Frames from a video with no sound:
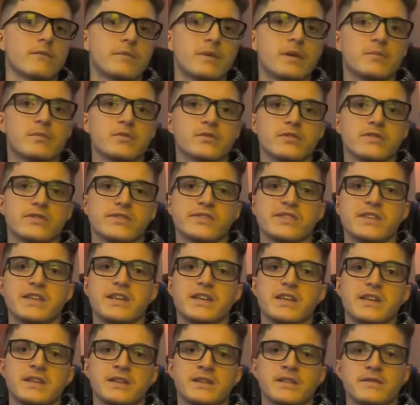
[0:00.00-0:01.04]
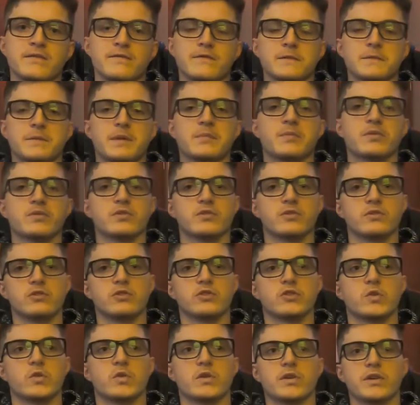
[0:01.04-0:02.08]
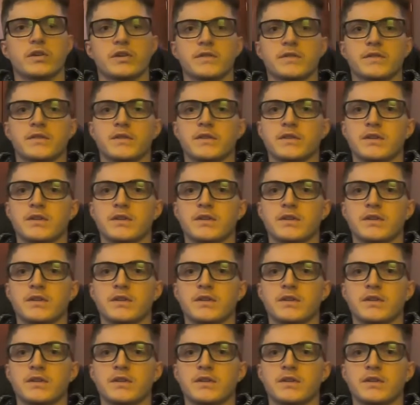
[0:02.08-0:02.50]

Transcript: people to see, for people to enjoy.